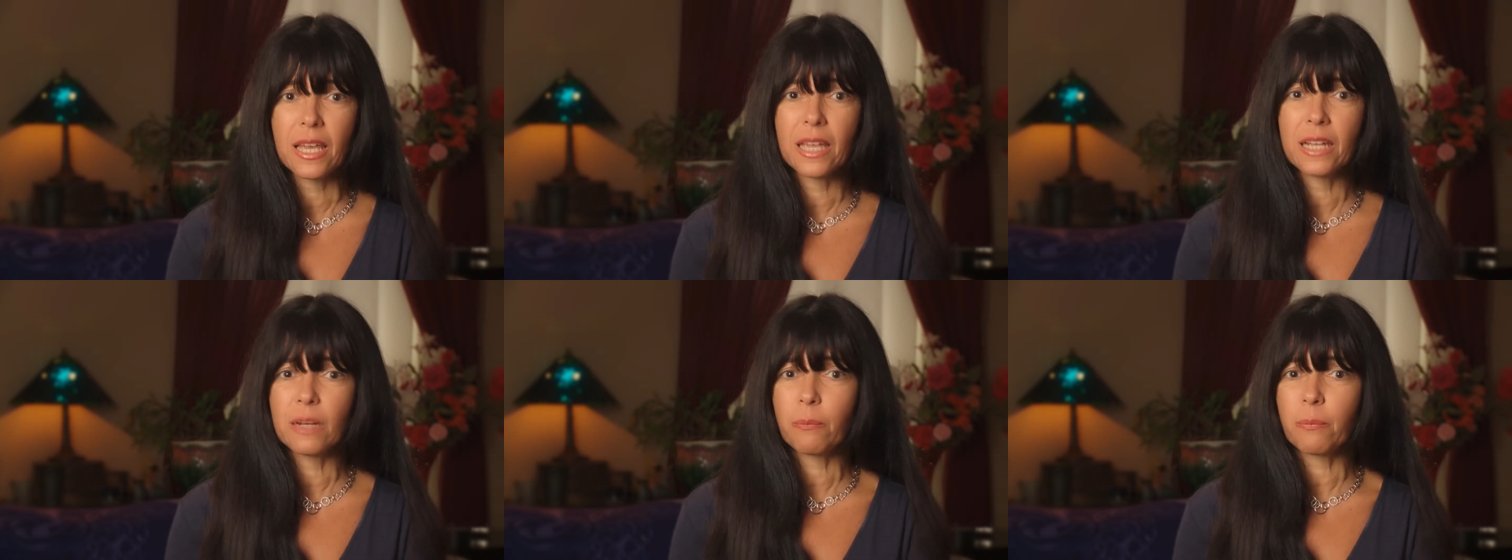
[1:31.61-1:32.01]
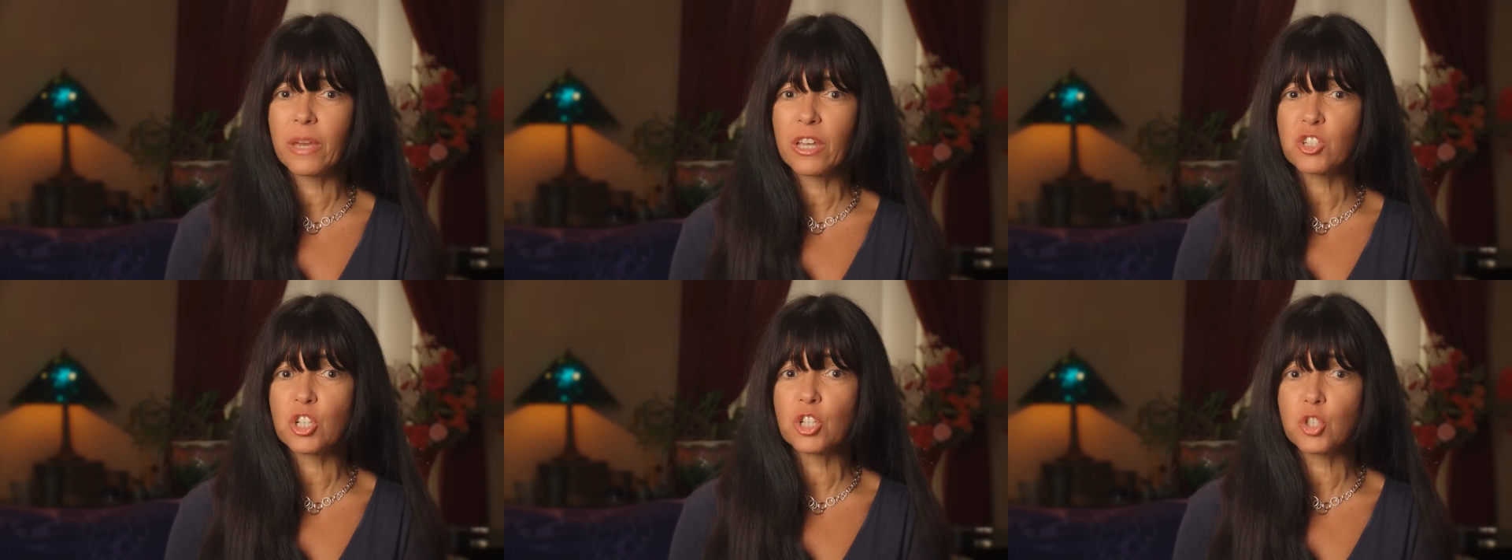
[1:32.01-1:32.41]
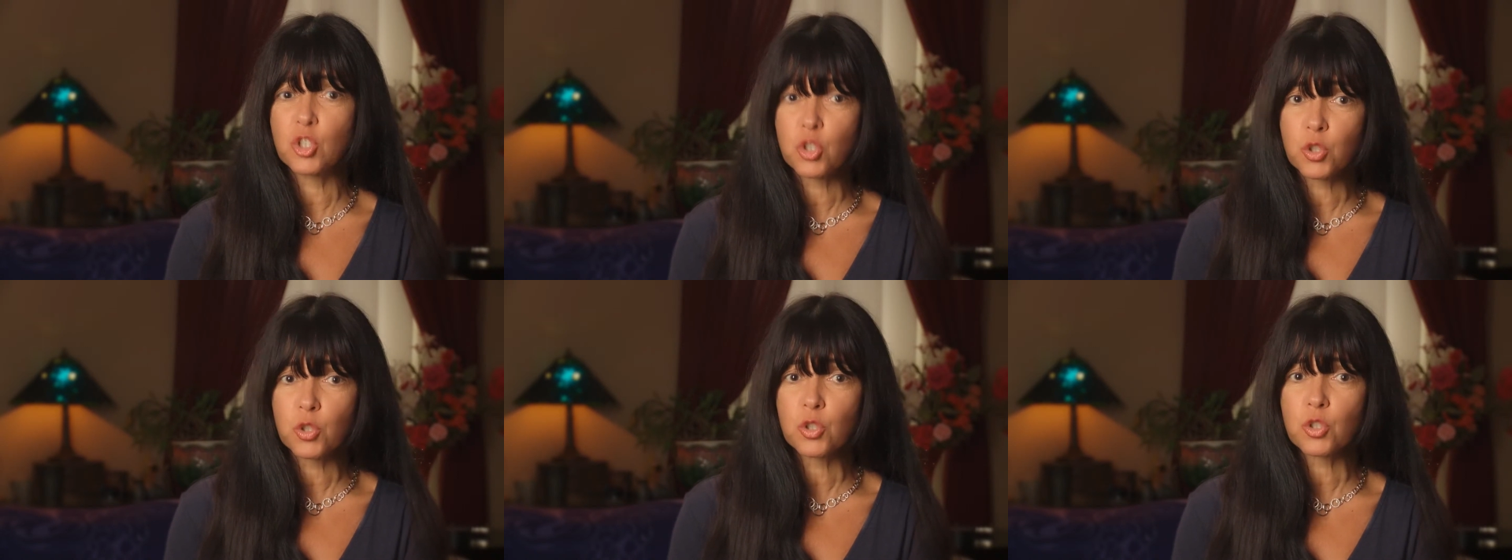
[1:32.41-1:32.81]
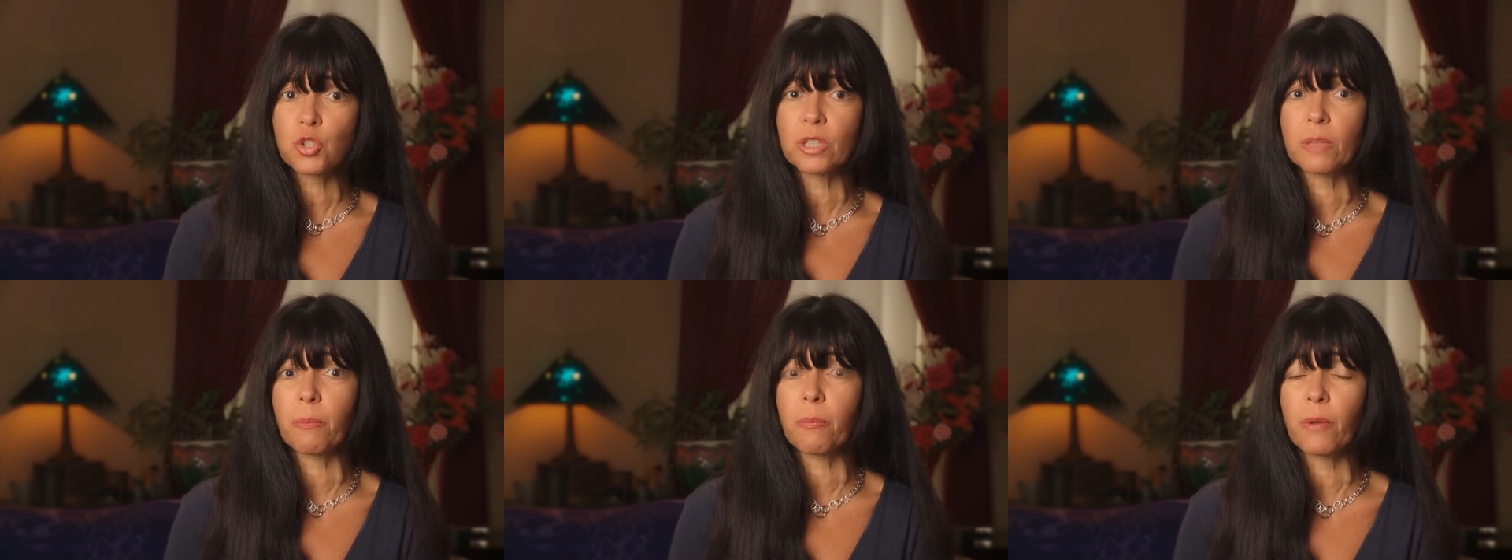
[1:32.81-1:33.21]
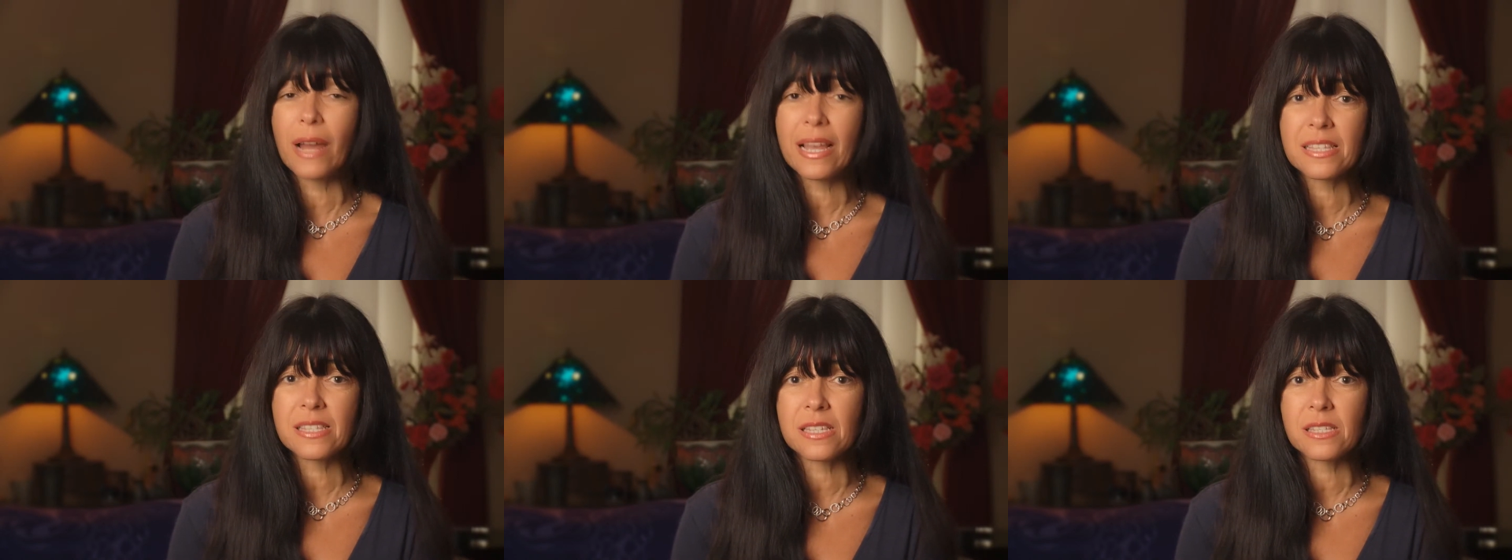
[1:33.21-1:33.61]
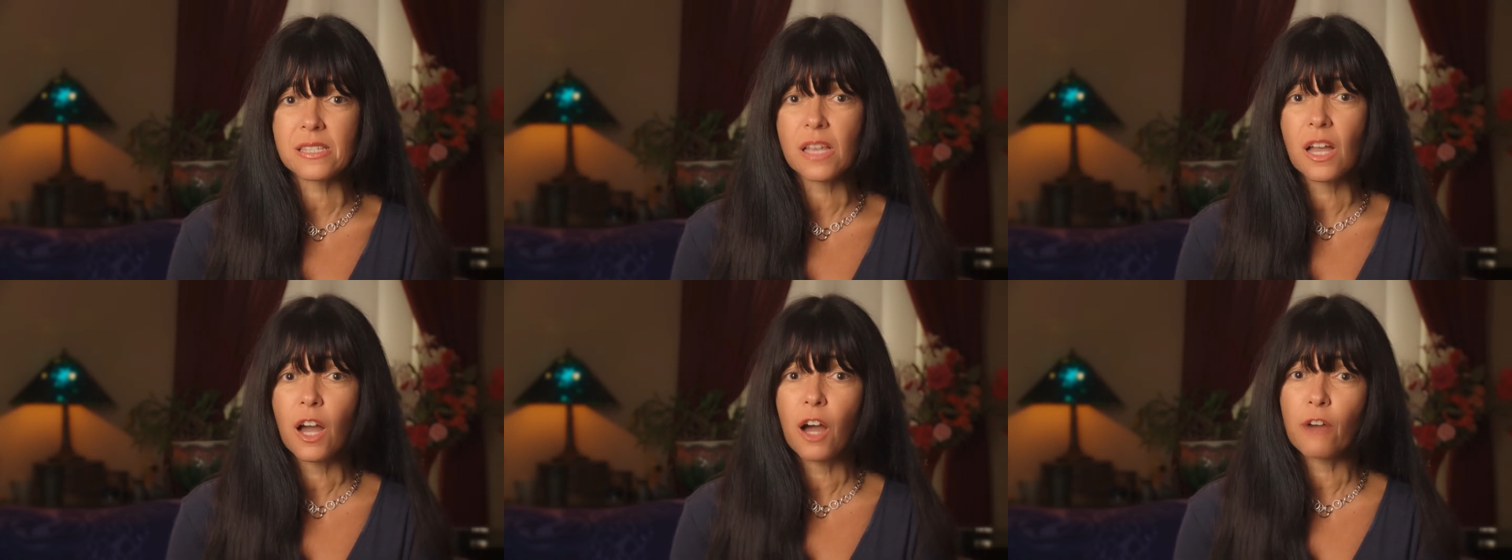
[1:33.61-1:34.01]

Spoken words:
in a patient due to the presence